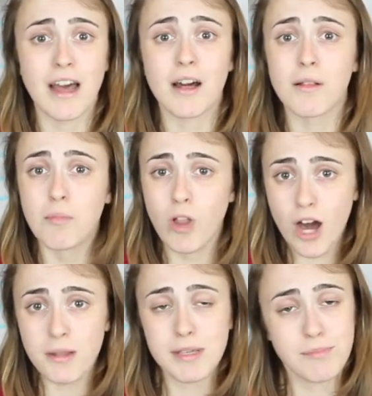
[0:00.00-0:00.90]
a
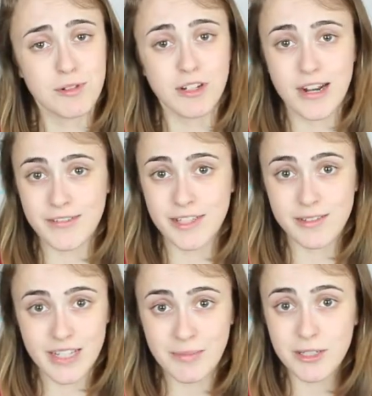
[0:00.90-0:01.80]
lot of people are having the
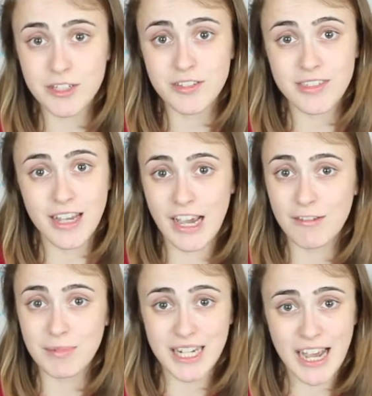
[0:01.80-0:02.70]
same issues that
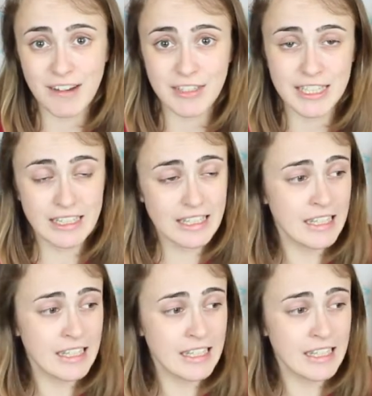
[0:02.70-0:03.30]
I've been having.